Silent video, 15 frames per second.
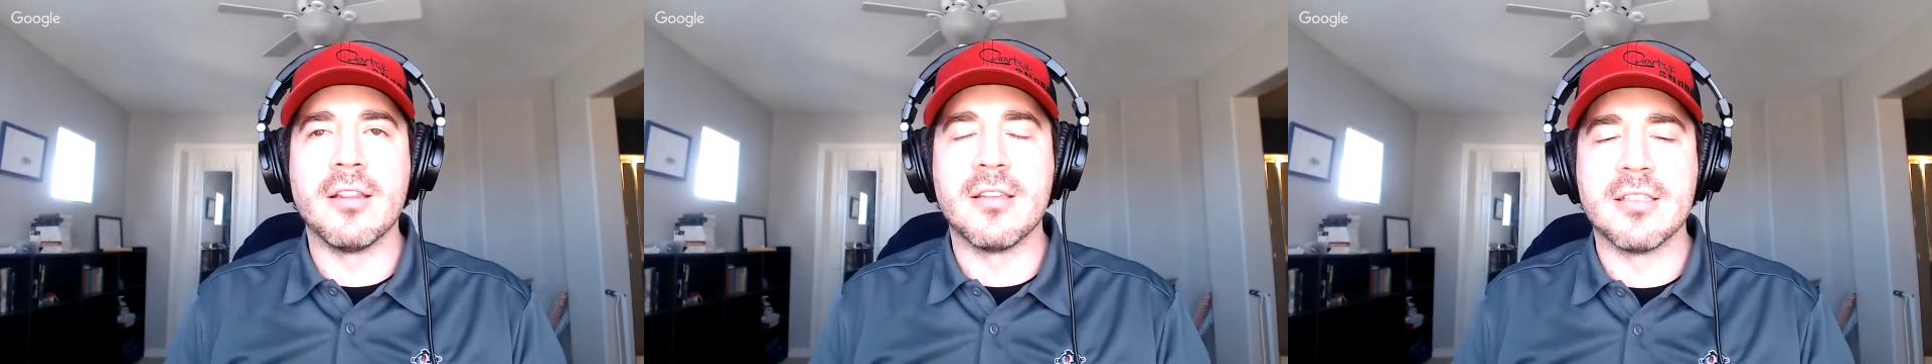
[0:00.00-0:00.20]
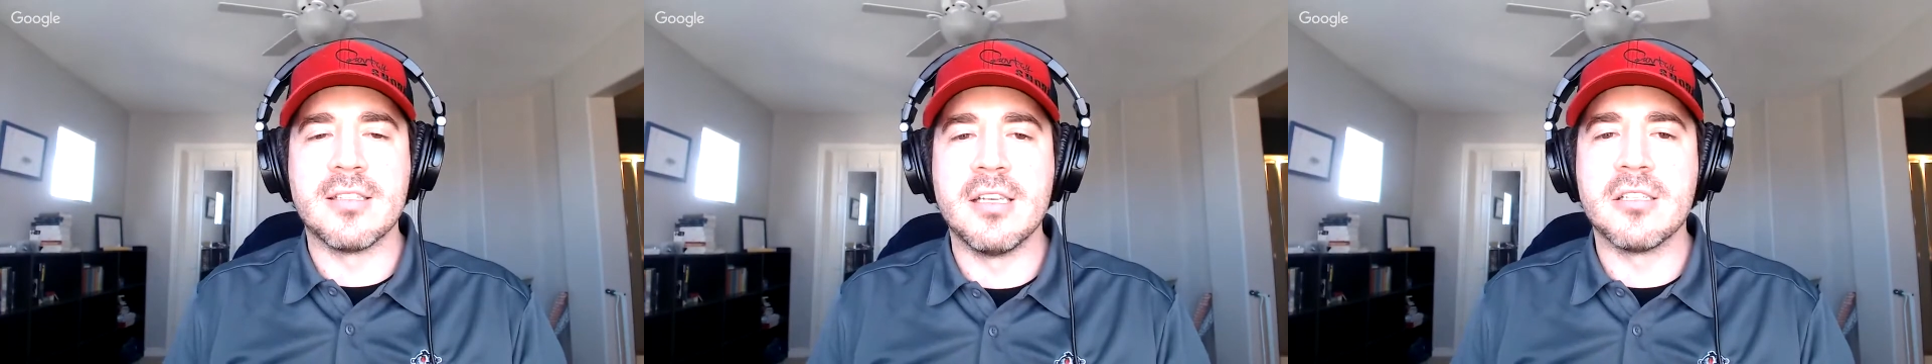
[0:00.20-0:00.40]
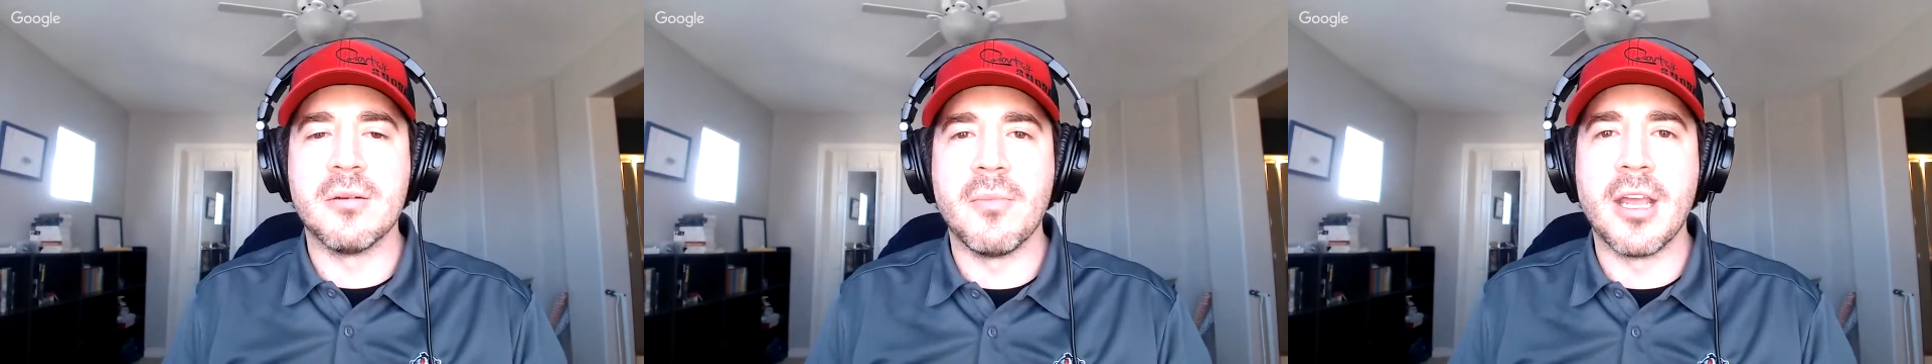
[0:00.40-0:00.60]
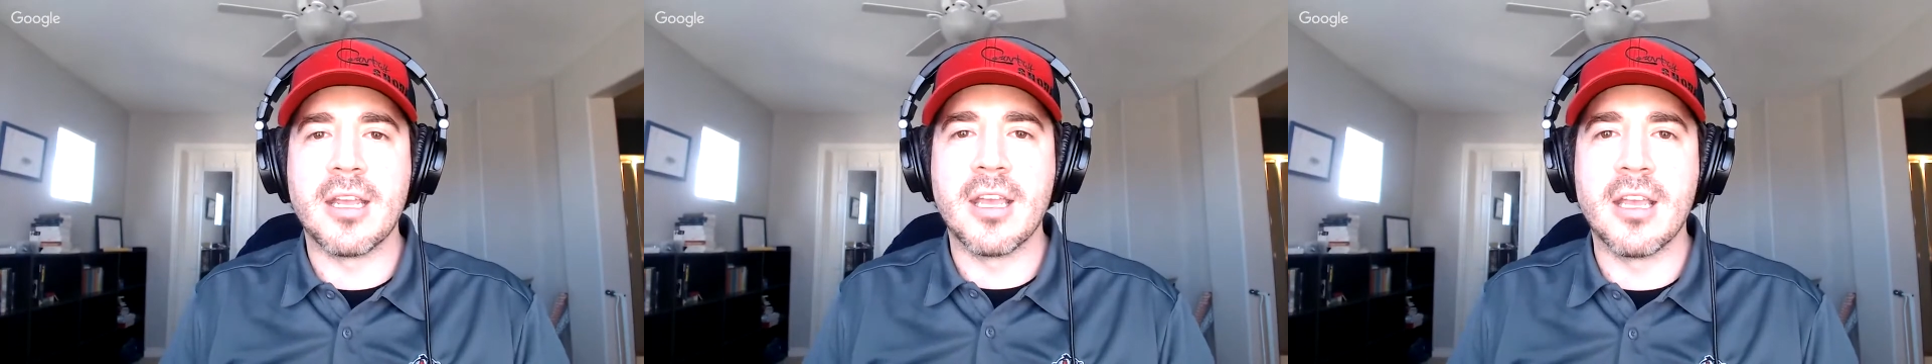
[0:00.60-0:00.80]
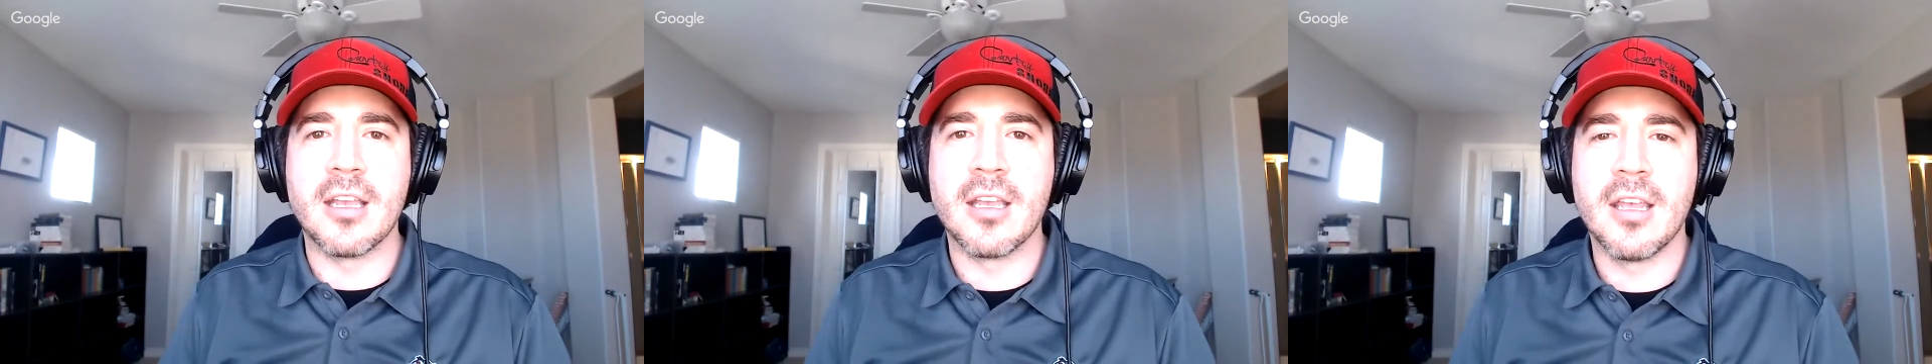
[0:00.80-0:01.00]
decision
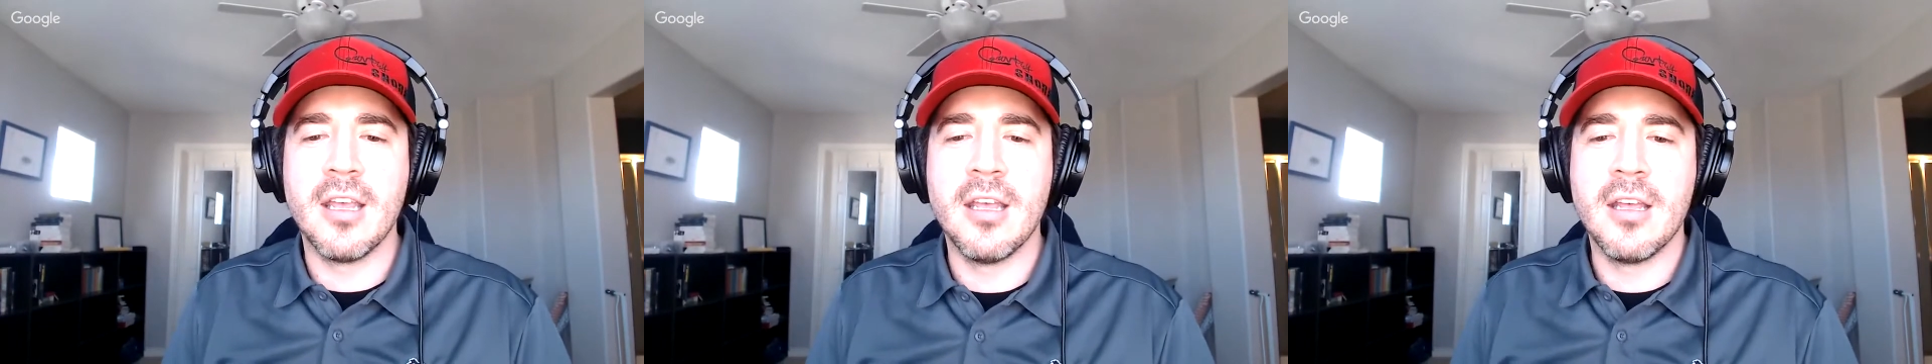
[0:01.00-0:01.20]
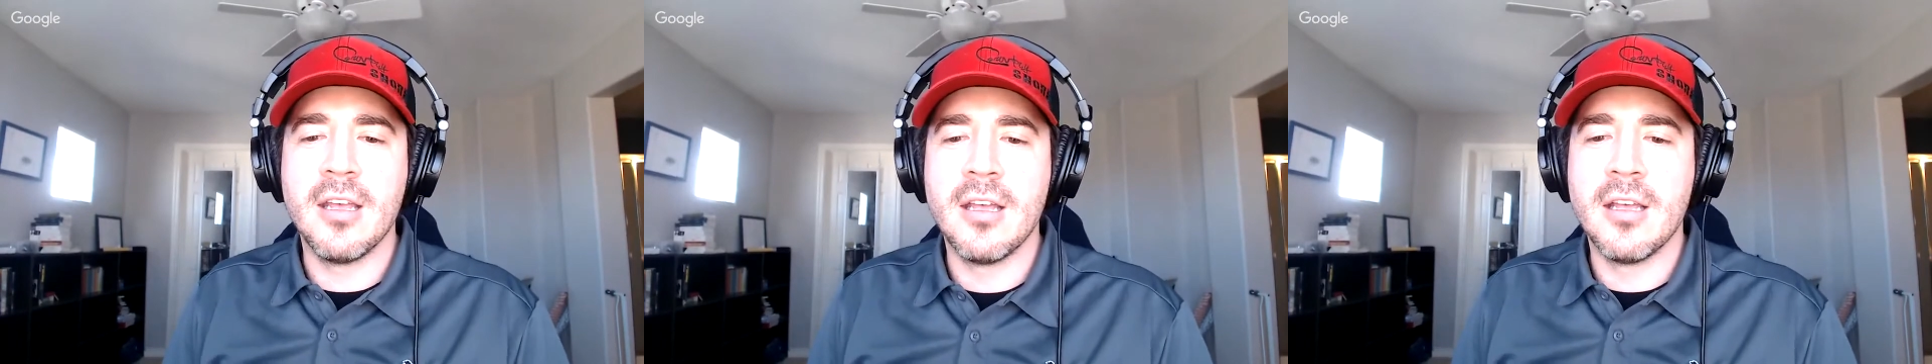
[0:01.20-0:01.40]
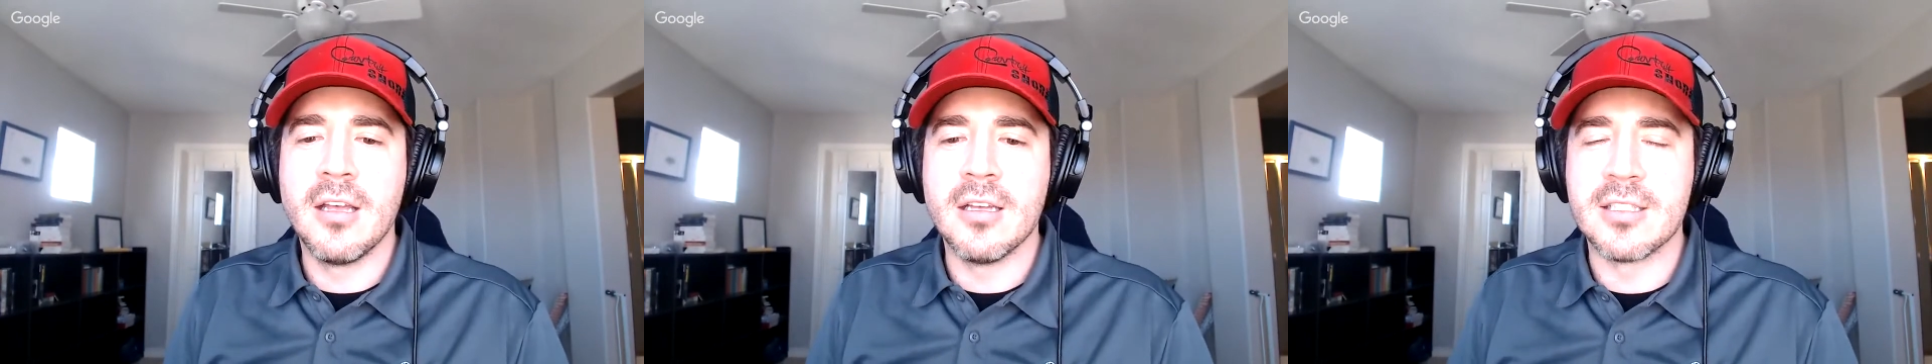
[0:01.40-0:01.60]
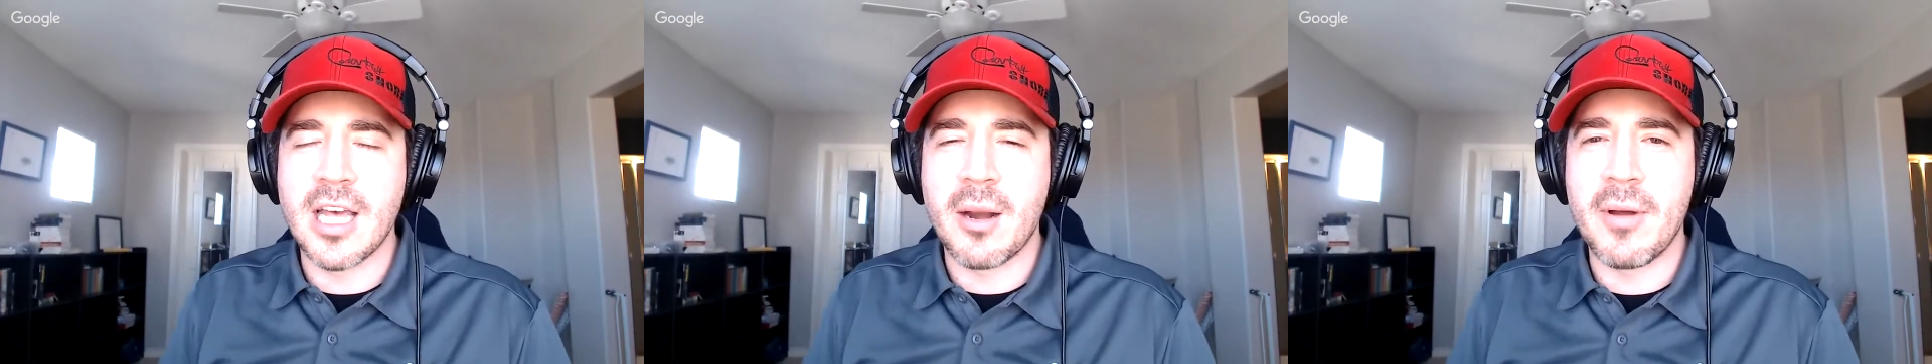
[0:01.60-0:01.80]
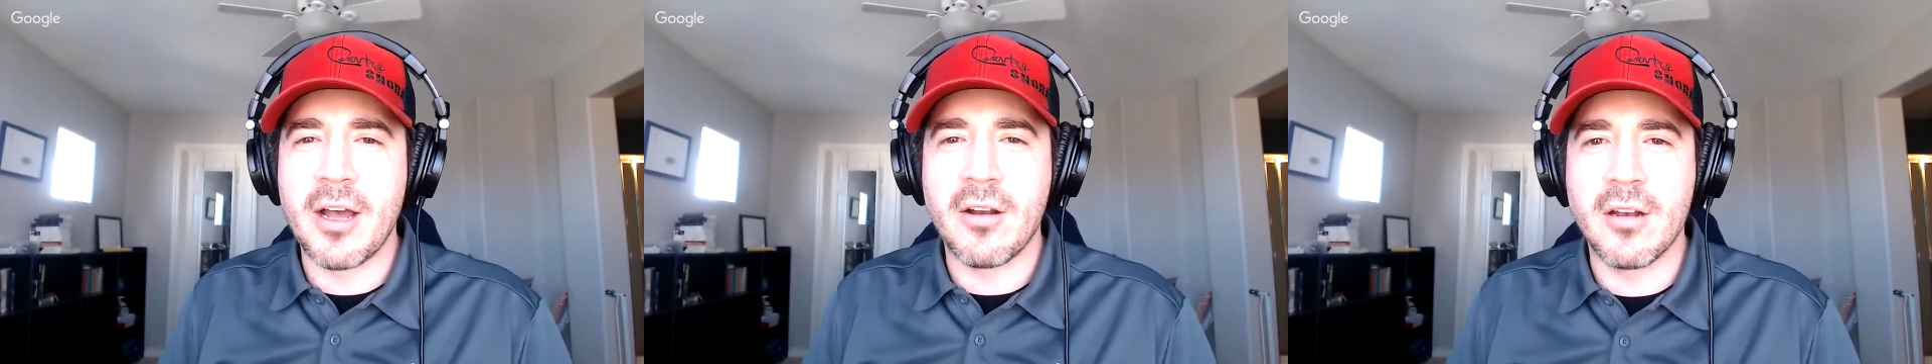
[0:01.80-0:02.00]
making. Is
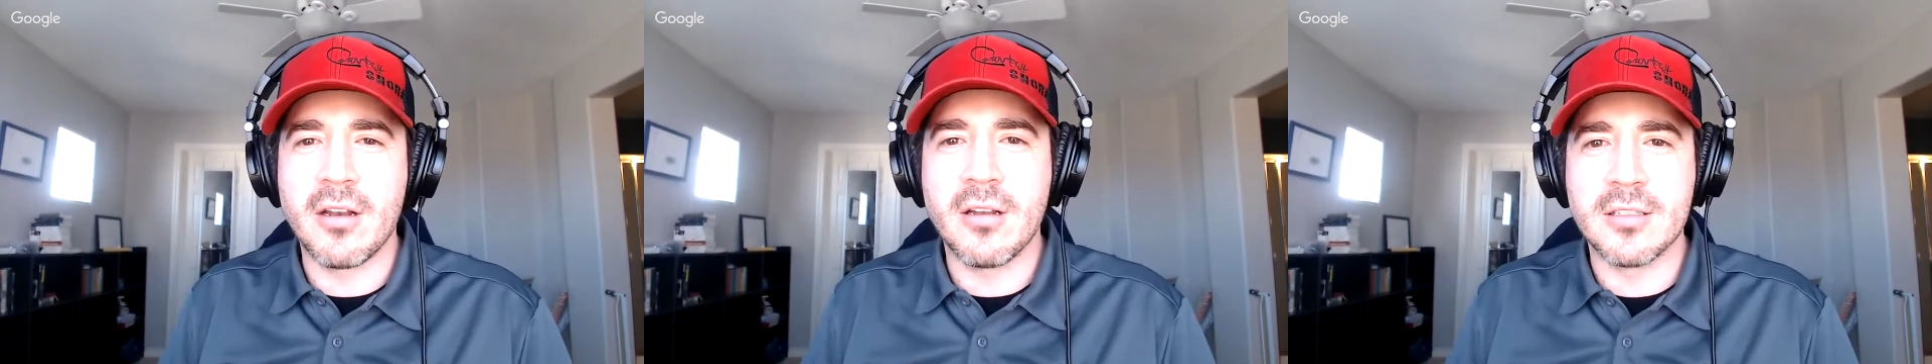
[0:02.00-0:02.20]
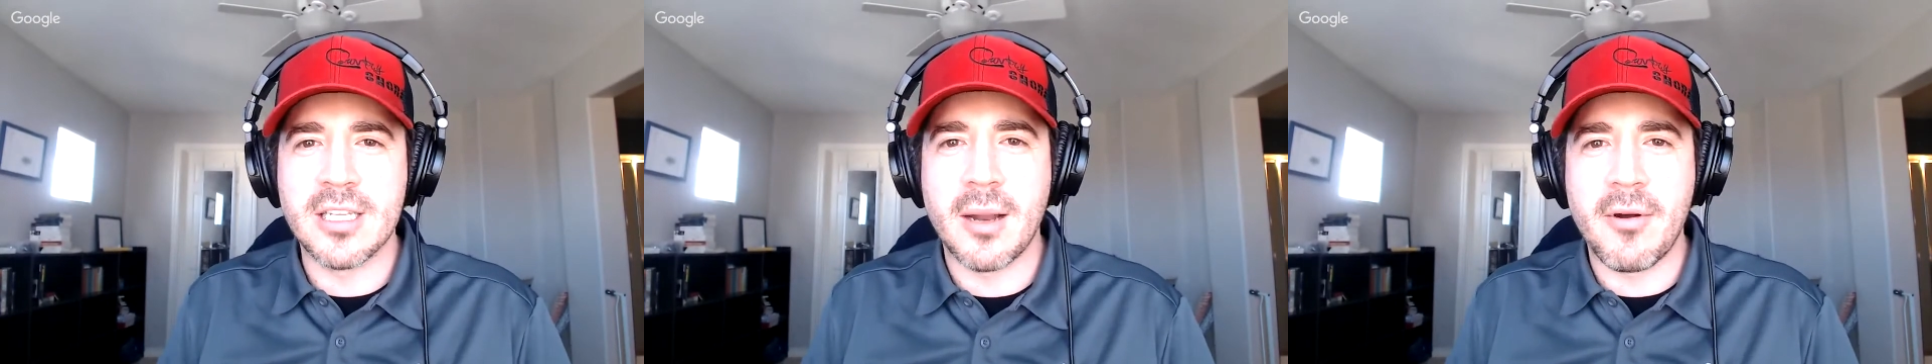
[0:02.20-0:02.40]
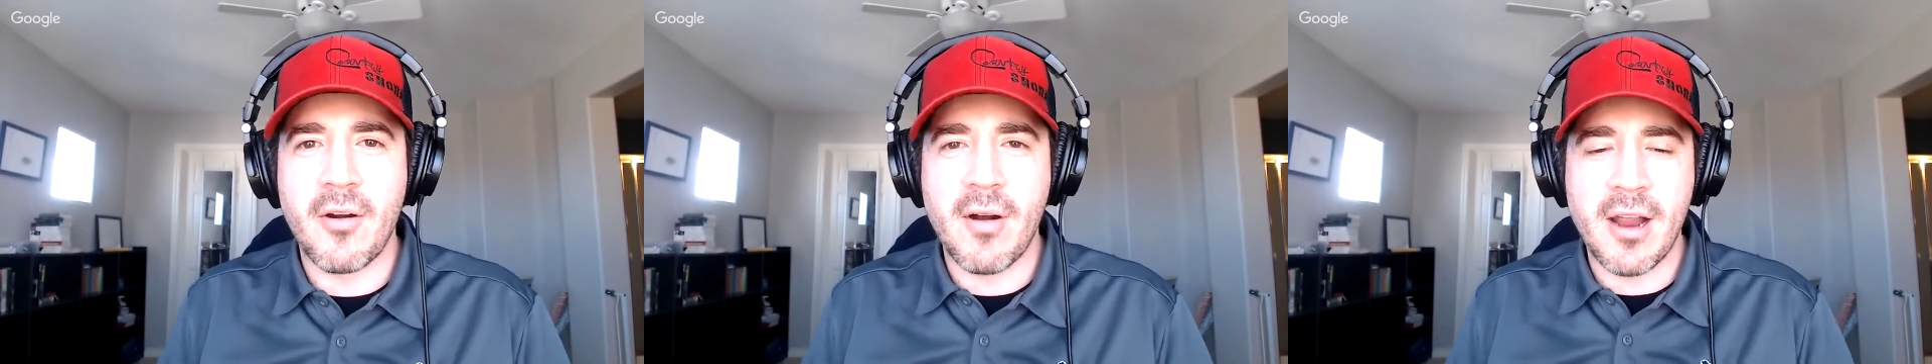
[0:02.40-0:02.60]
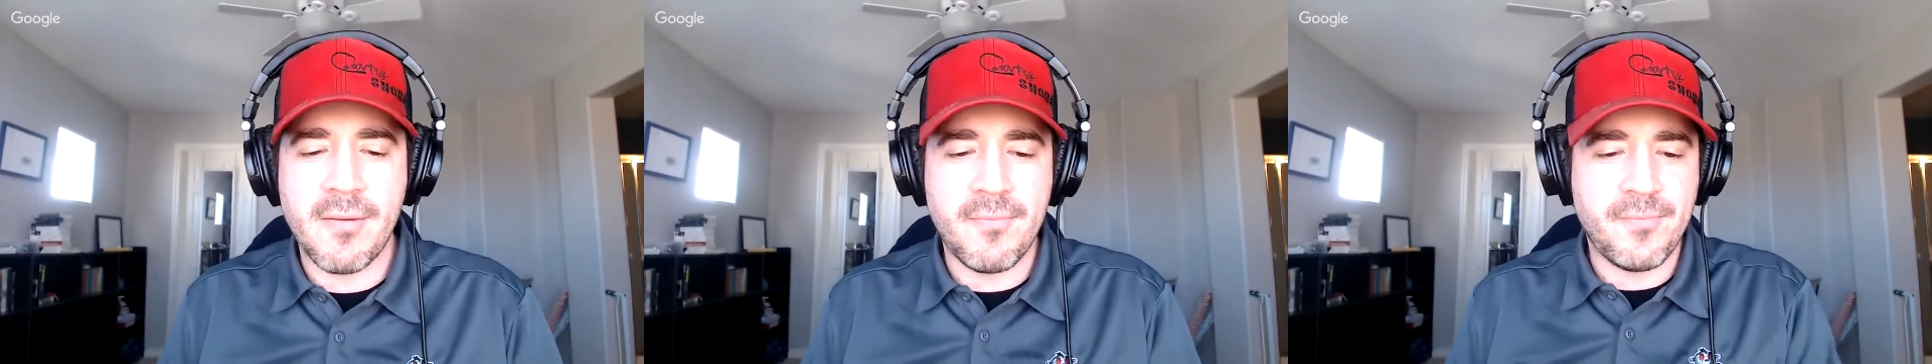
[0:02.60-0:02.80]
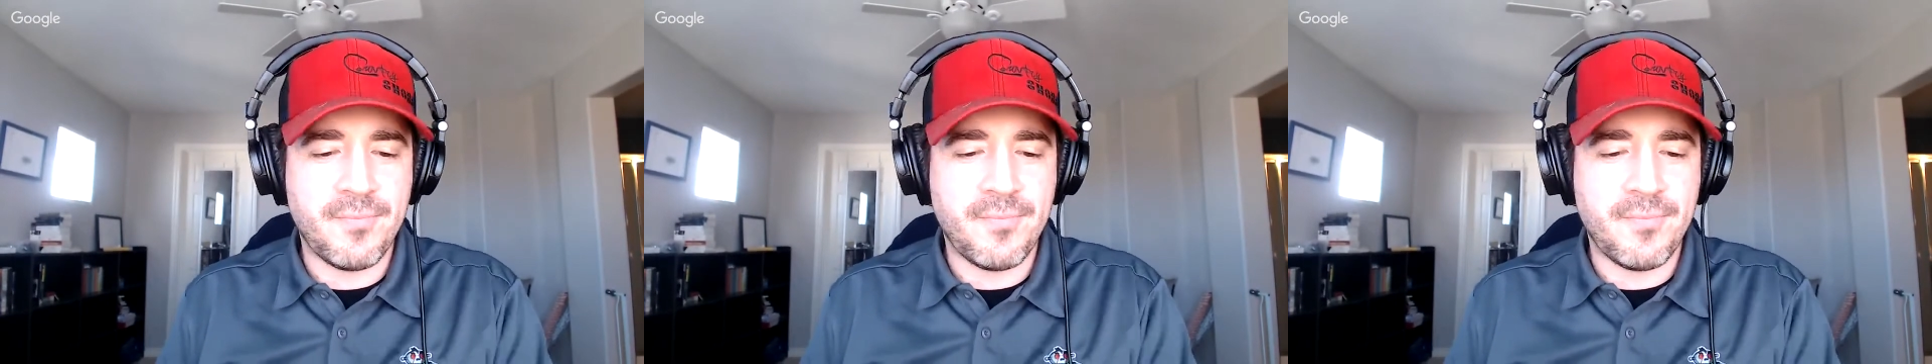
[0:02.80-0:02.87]
that about right?